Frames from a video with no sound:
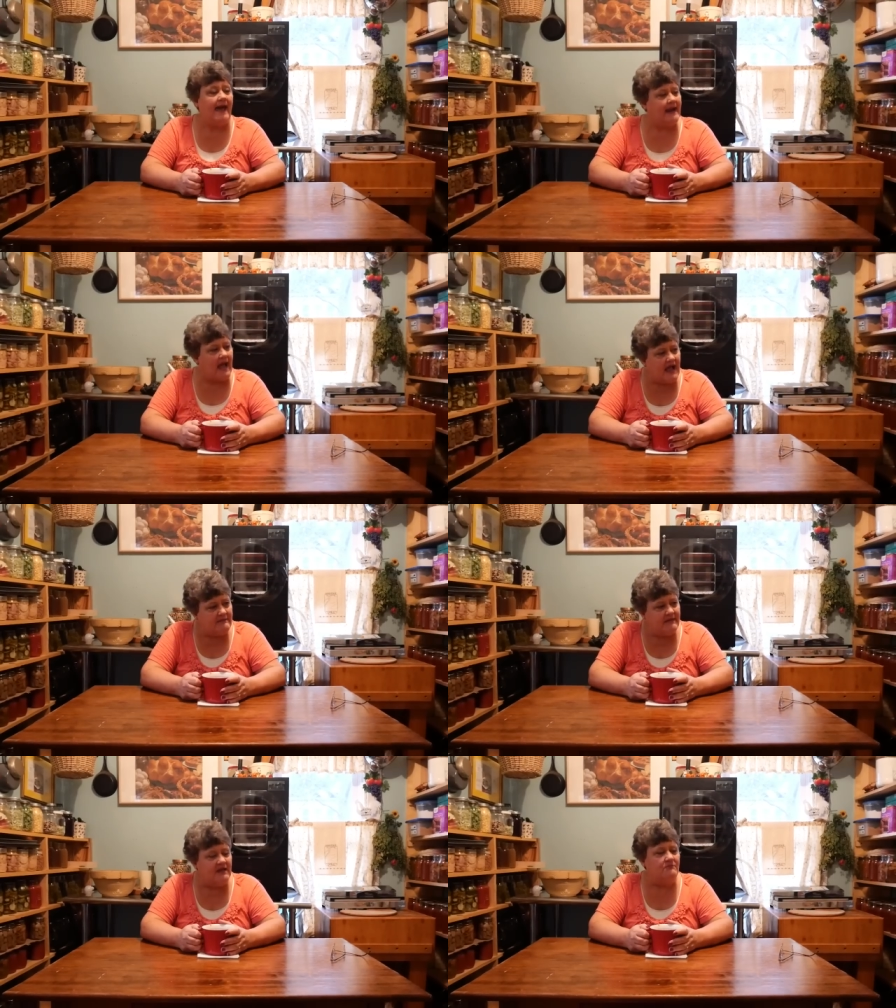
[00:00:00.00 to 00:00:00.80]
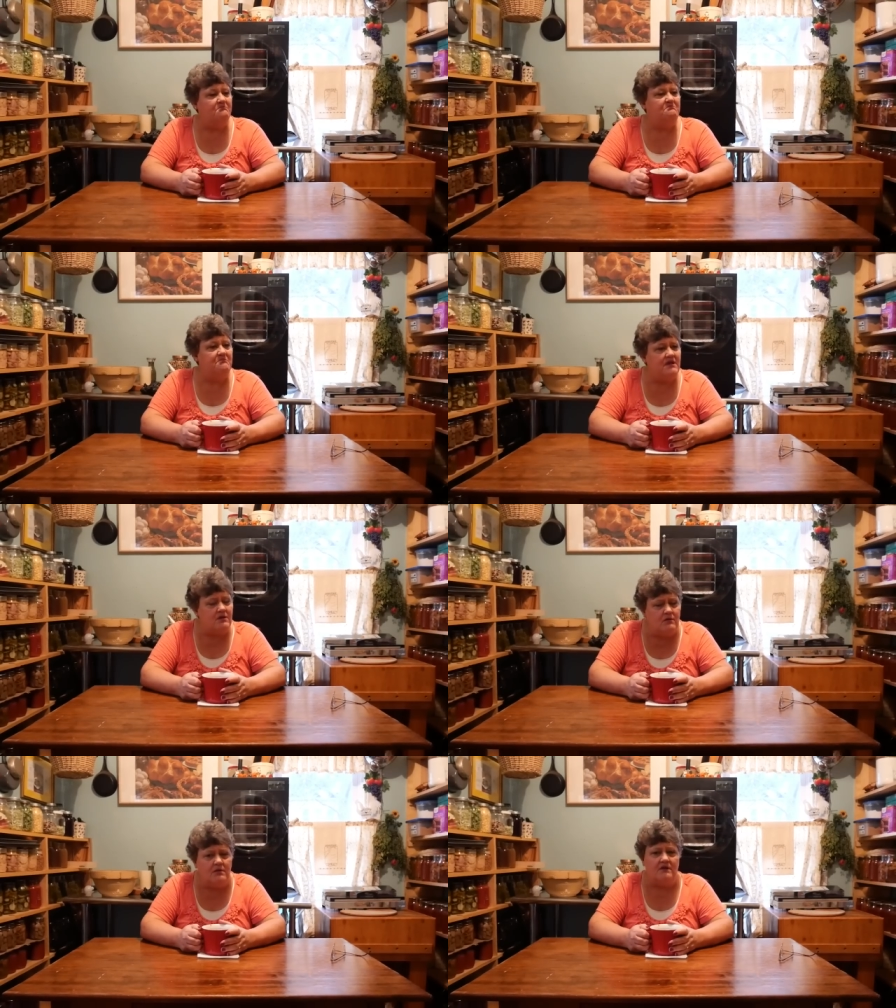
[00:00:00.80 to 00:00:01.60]
and I mean
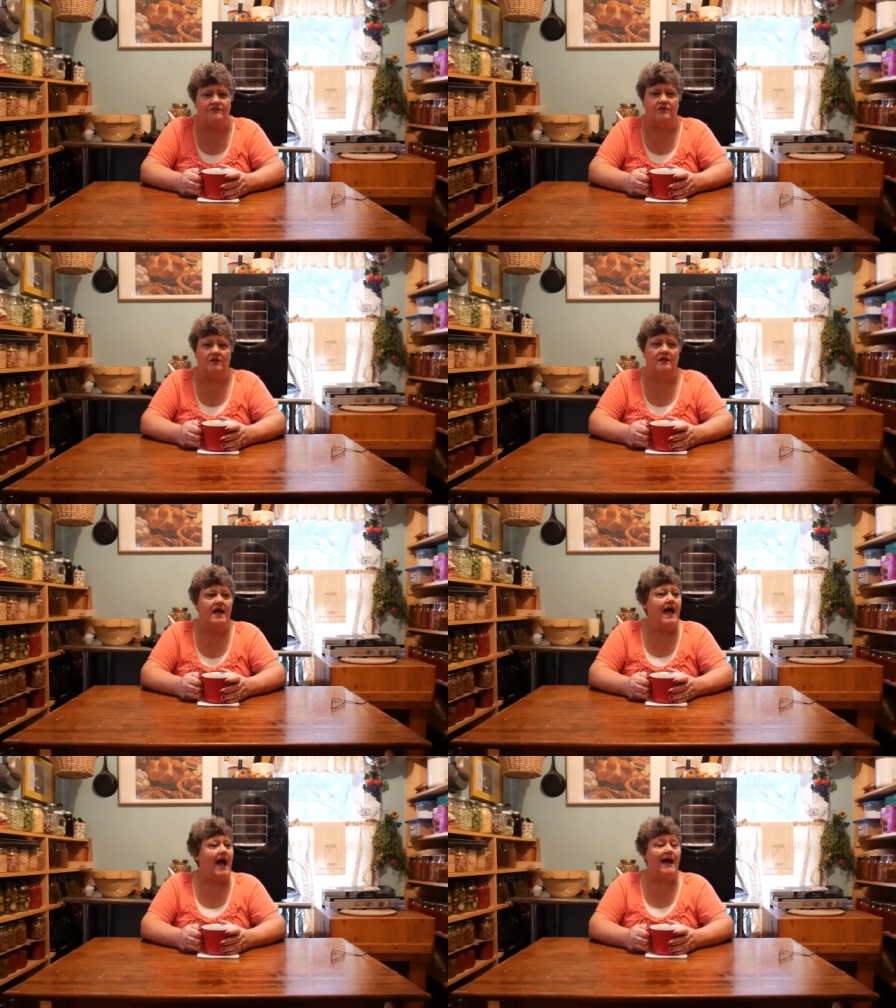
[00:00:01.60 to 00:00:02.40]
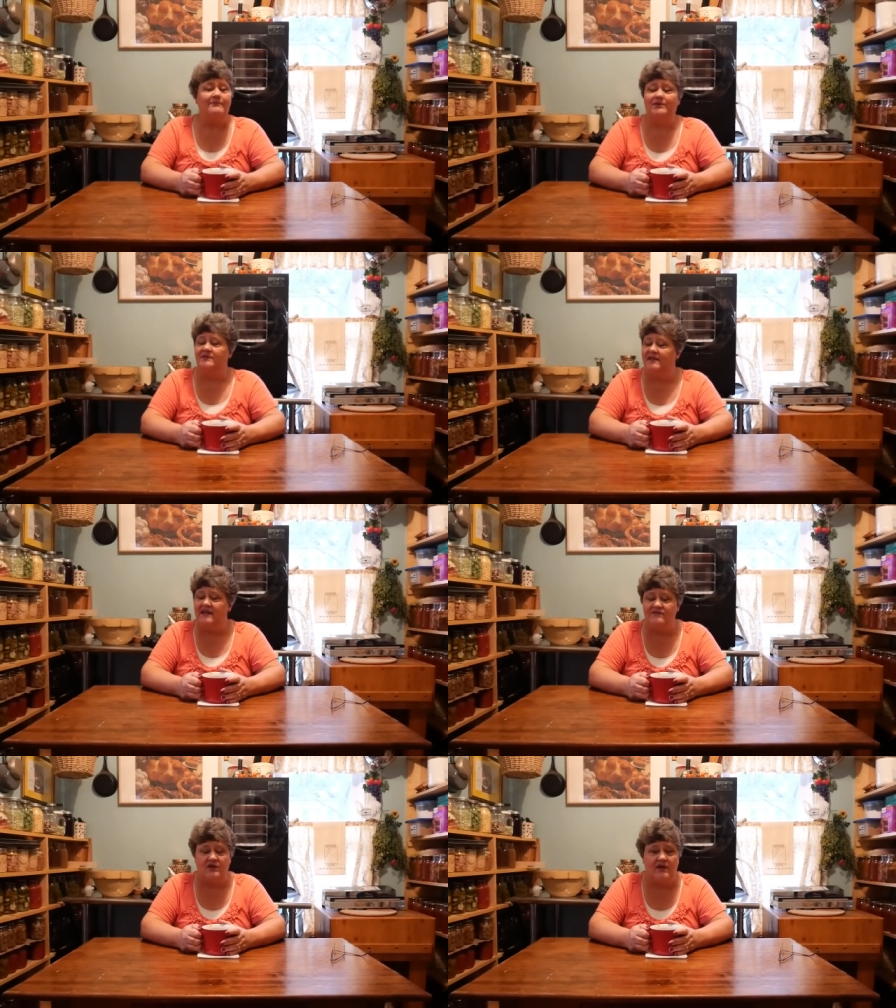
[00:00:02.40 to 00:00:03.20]
beautiful, I
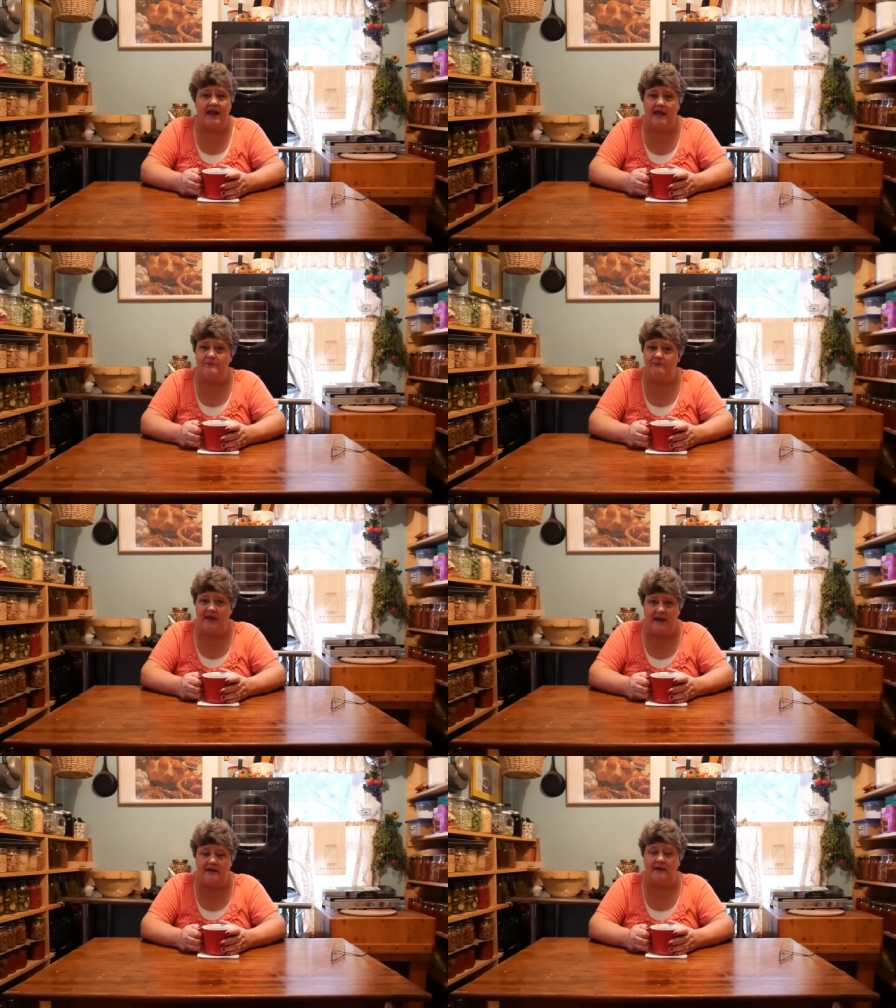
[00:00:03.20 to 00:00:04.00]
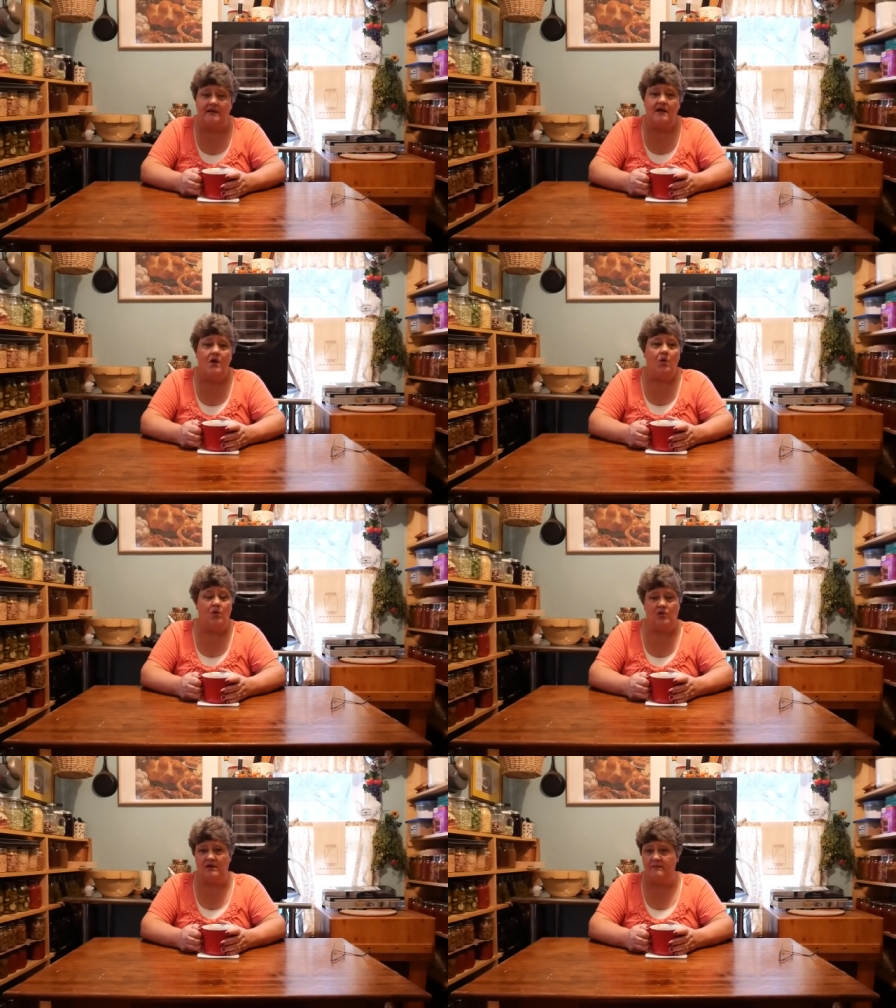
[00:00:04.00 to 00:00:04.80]
believe they're hand-painted
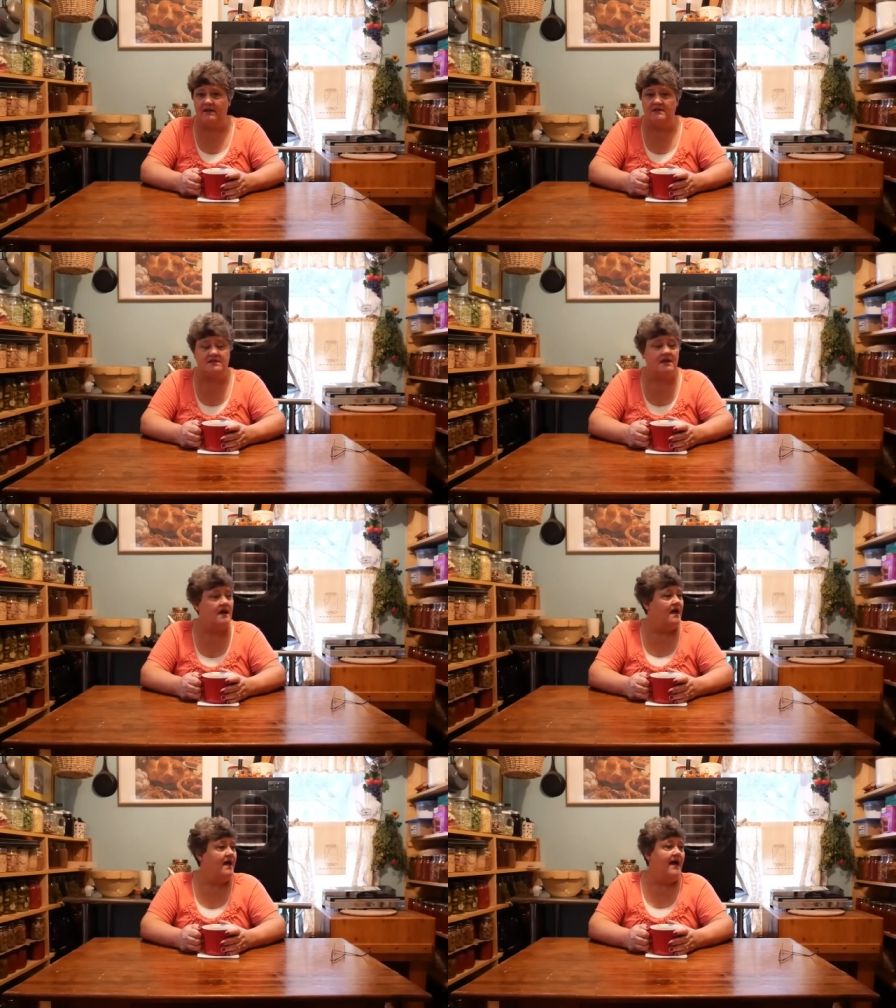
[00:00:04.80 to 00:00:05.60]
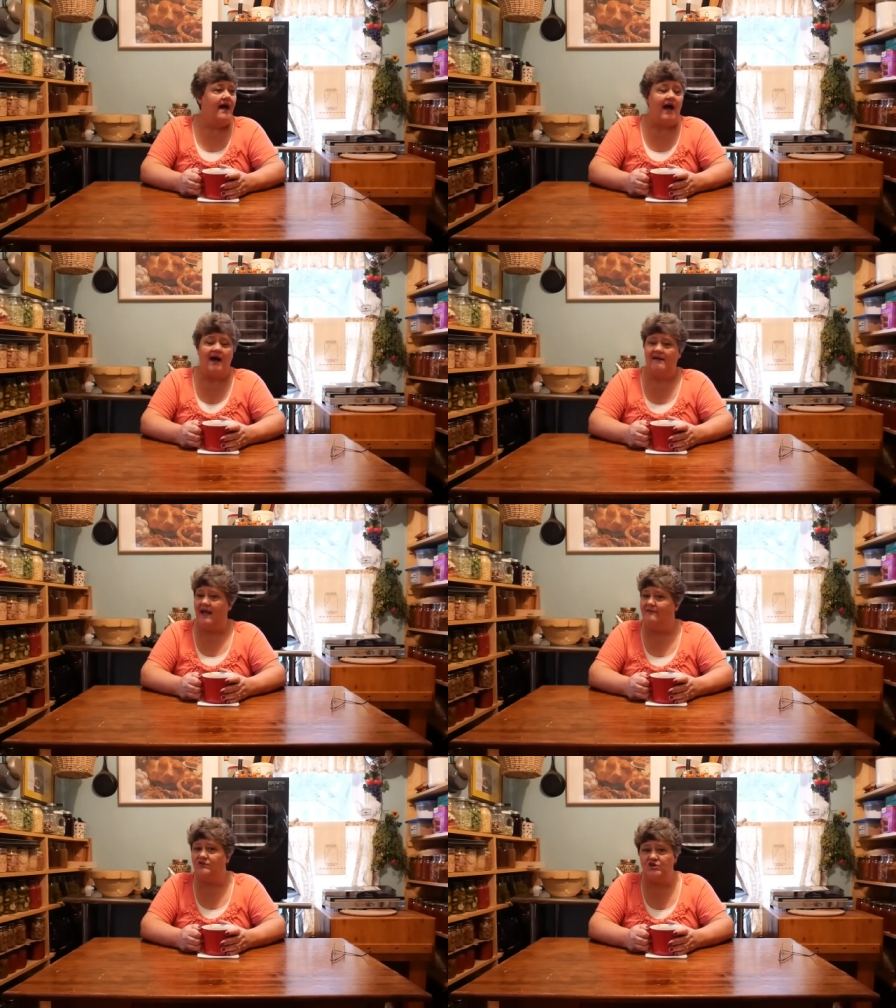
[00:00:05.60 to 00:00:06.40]
ornaments. I'll
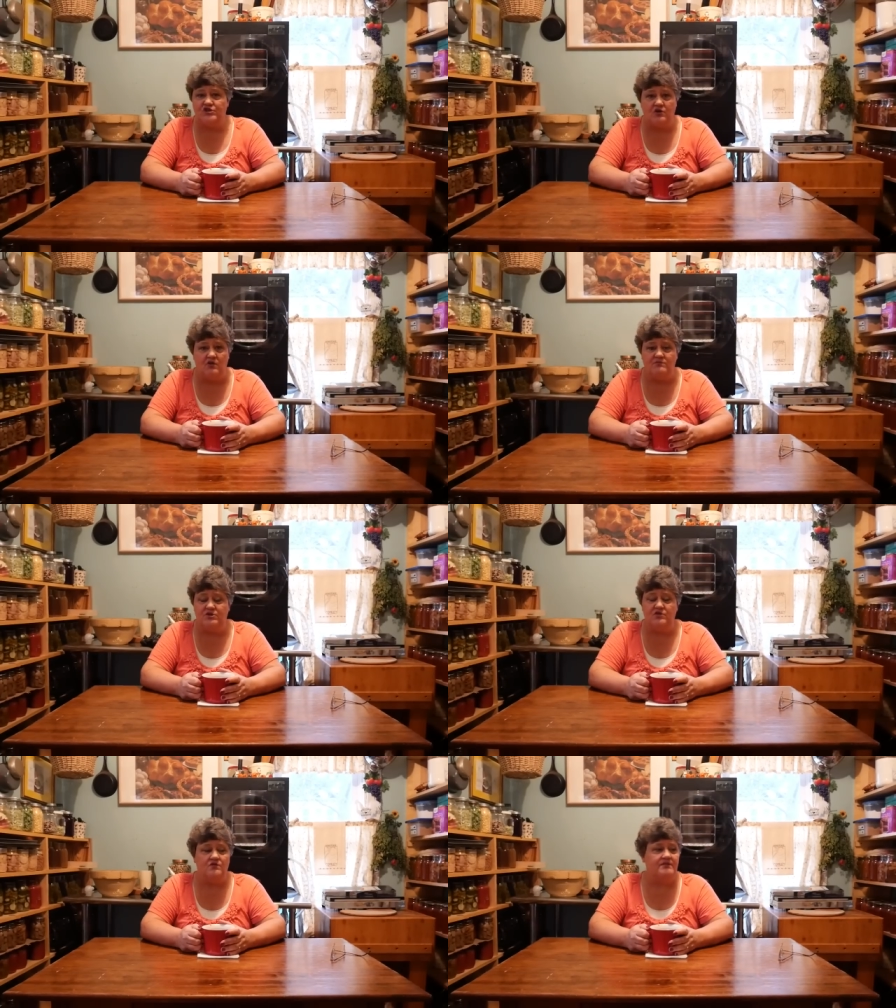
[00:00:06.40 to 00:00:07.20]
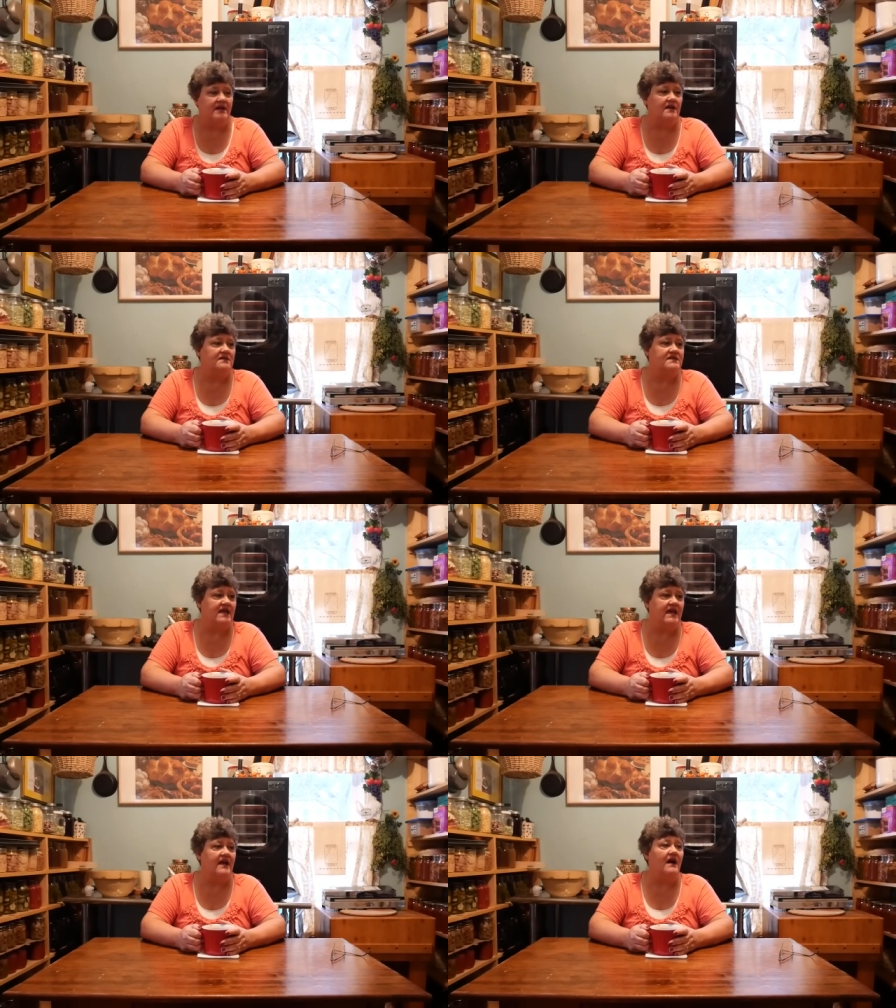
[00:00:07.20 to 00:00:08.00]
have to show them to you because
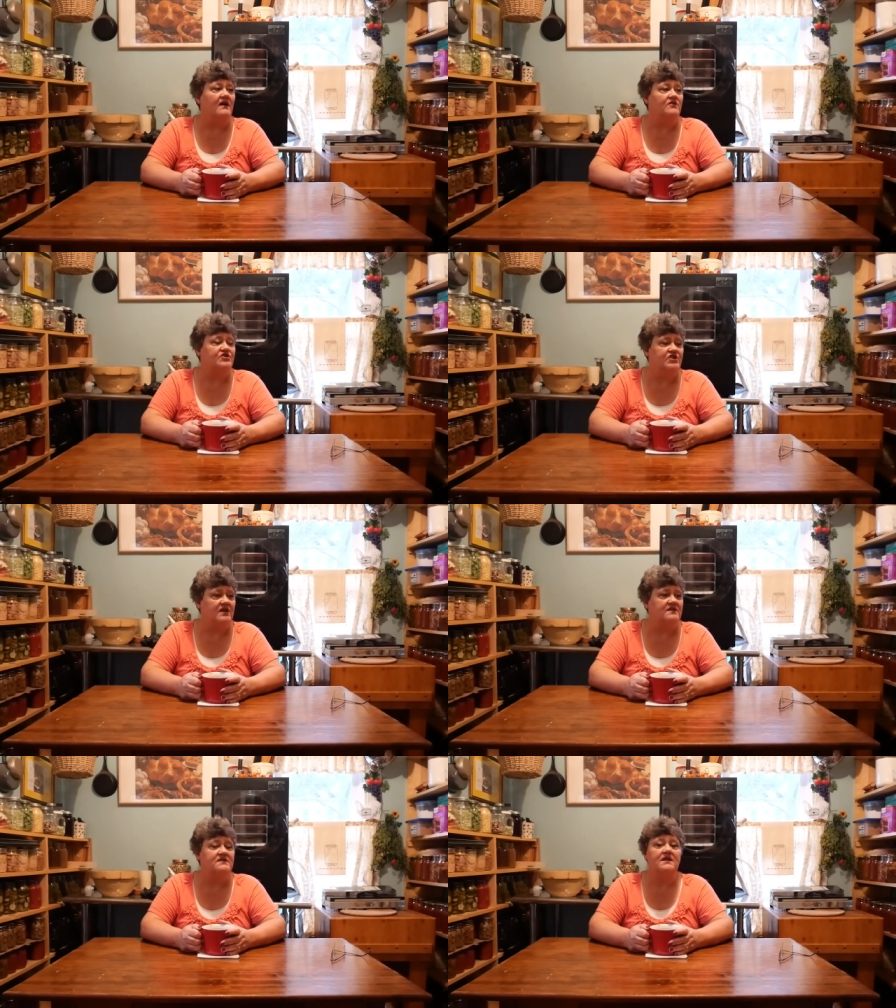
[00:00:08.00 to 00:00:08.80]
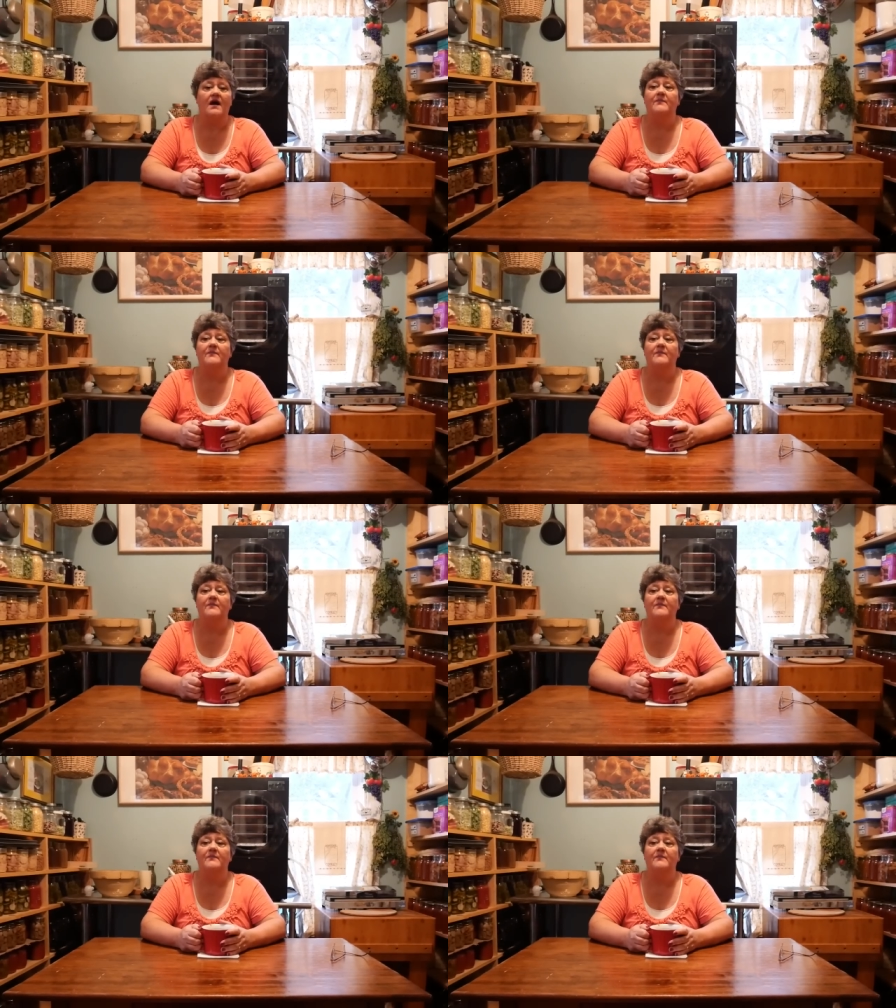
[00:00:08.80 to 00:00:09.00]
they are just